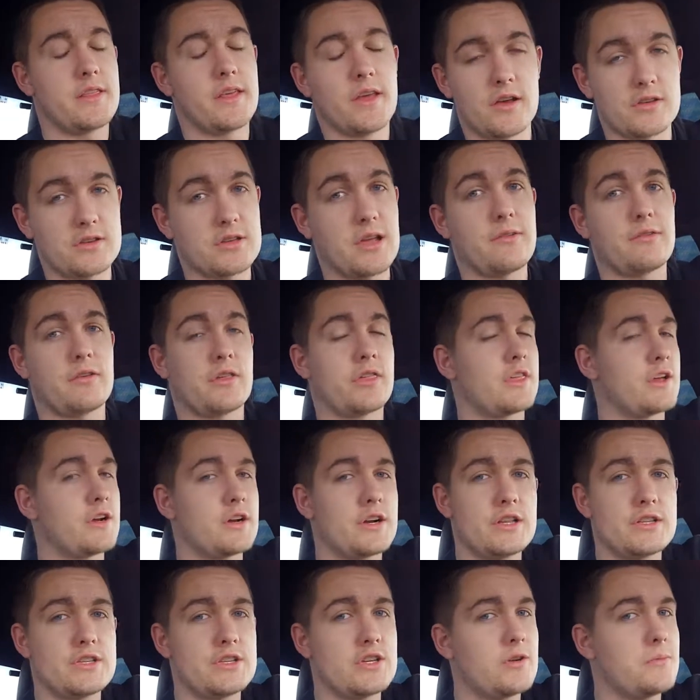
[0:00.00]
They also have a
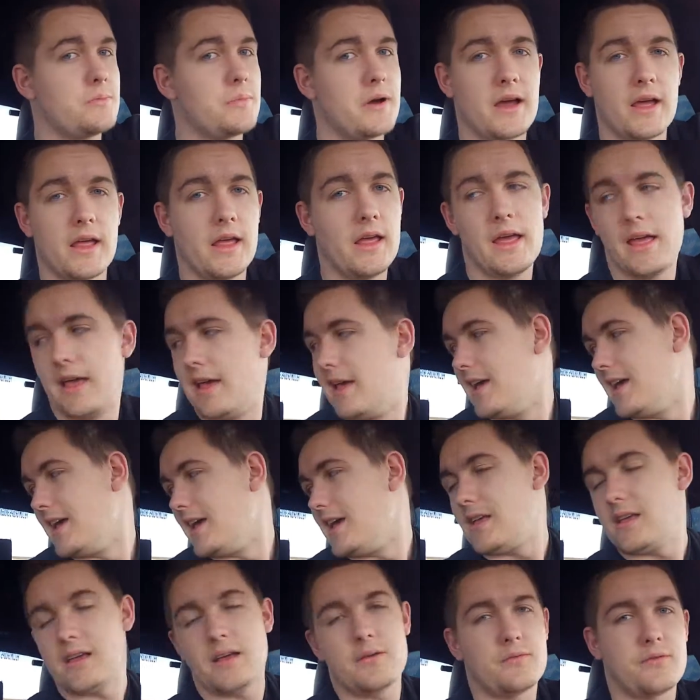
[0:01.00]
32, but
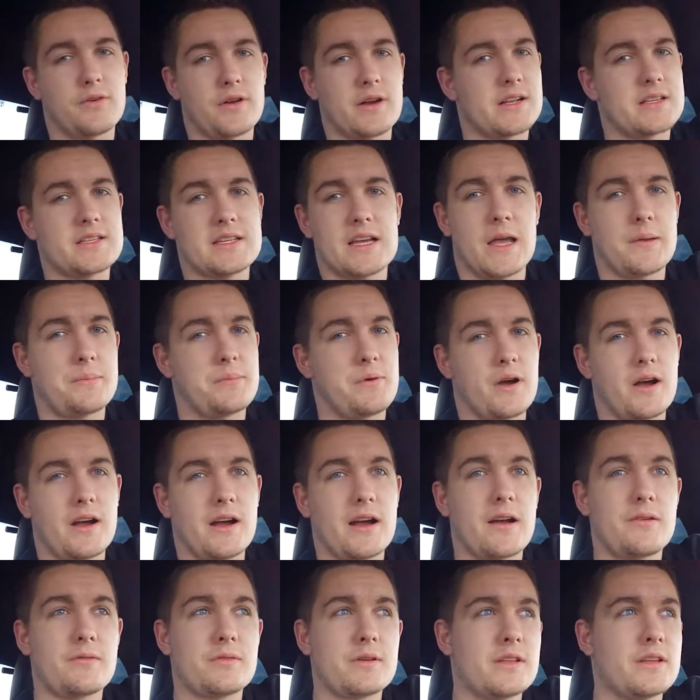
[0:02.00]
for a Type
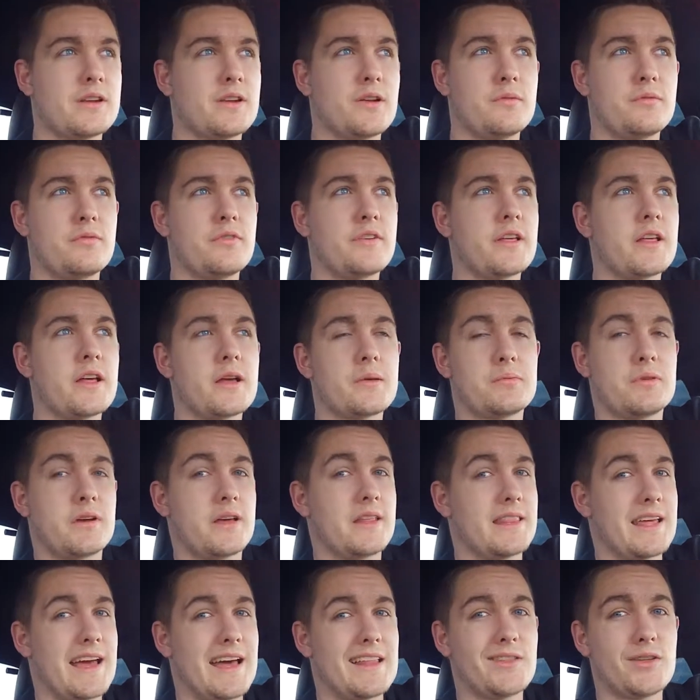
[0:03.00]
R, I really don't feel like
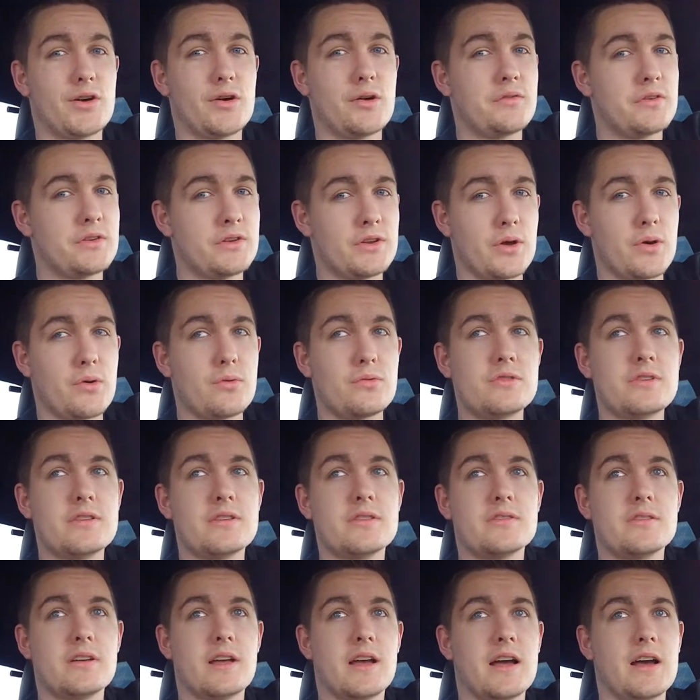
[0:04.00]
playing that low of a note.
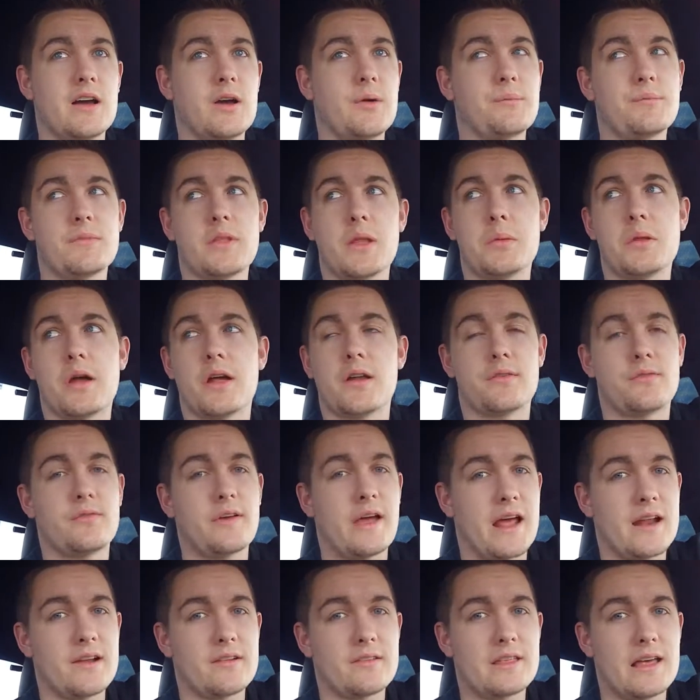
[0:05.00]
I'm not a
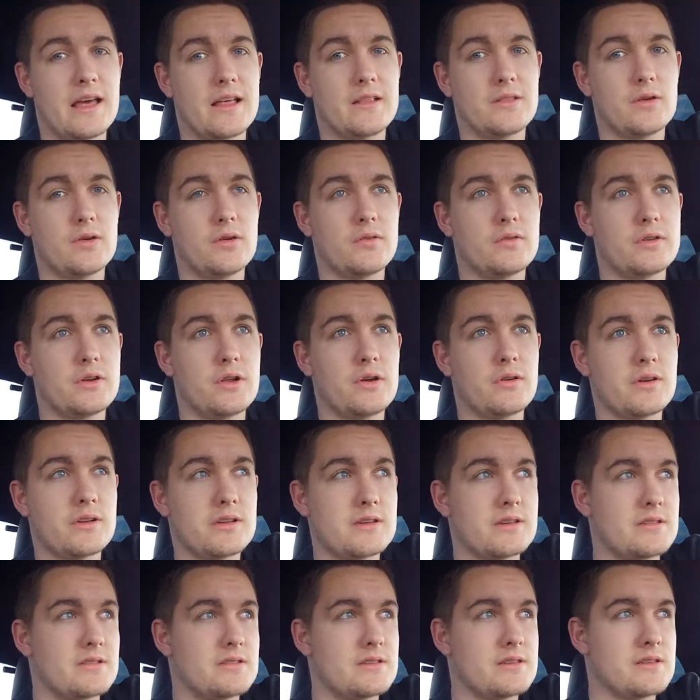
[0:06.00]
fan of that low of a note
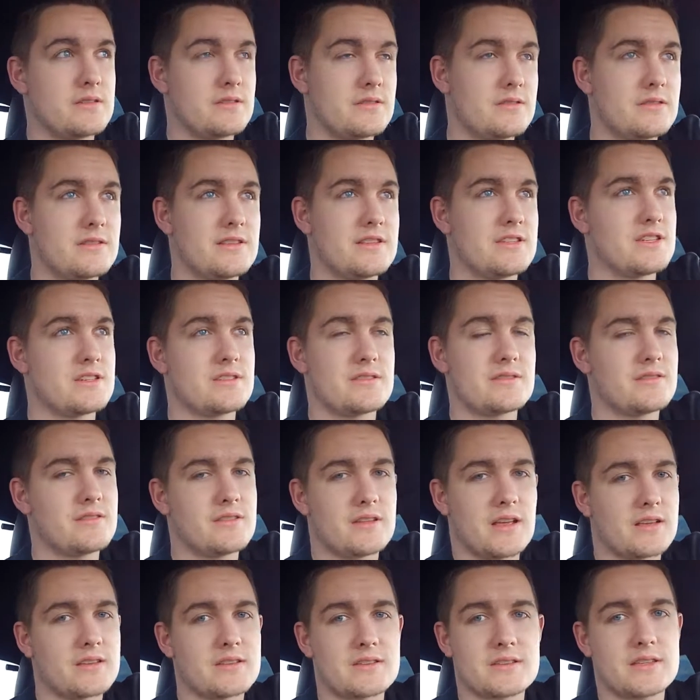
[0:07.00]
because it just
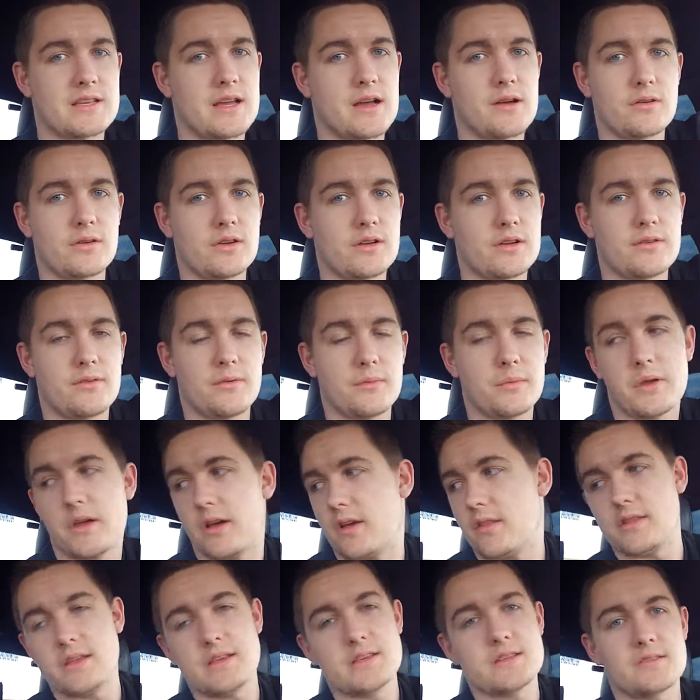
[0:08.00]
doesn't sound good for me
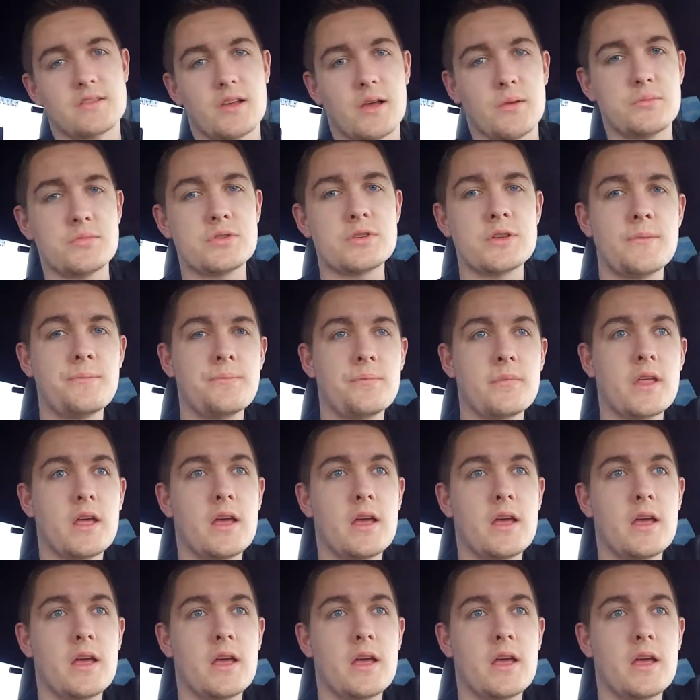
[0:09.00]
on these subs.